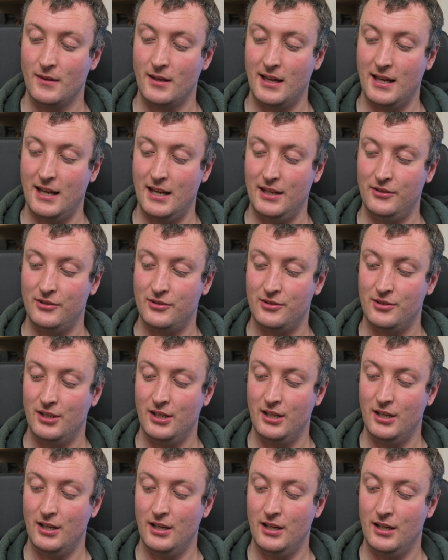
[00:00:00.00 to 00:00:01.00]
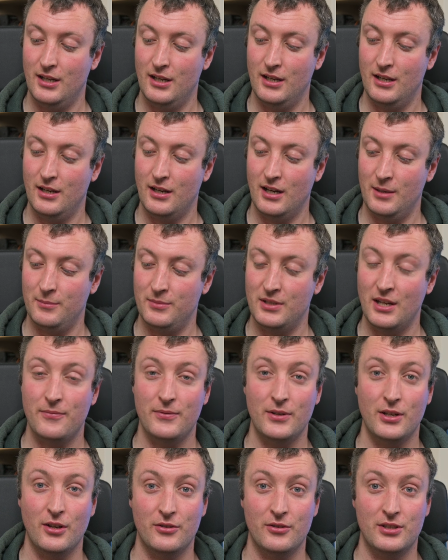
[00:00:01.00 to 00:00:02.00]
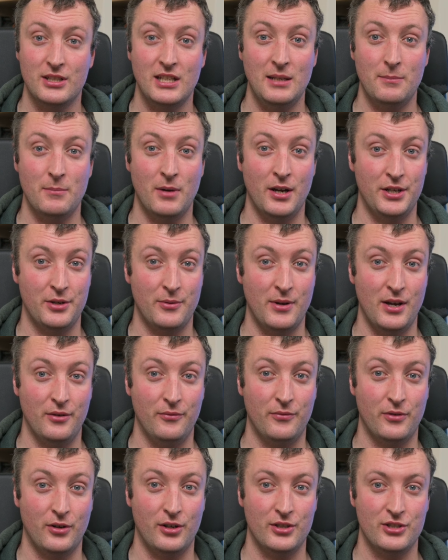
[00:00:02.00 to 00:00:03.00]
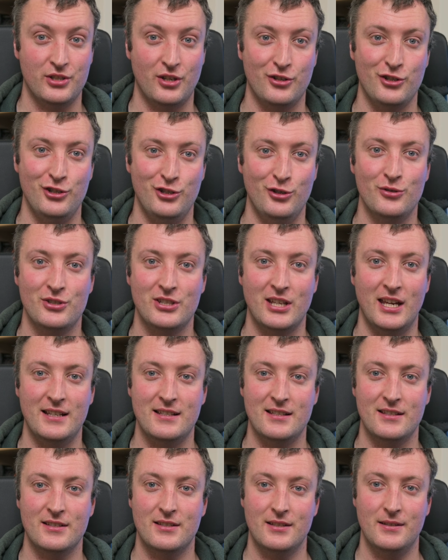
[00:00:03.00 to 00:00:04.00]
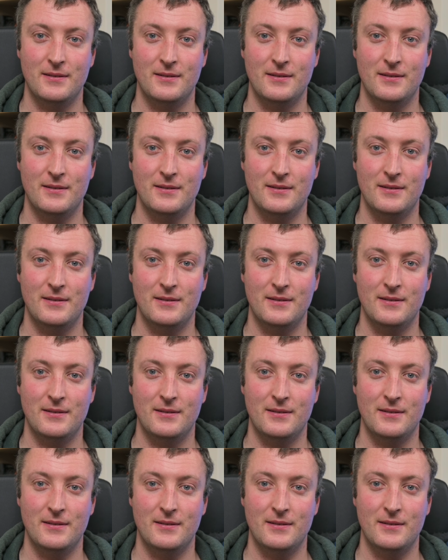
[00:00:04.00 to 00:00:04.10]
And I'm definitely going to keep mine around for certain use cases.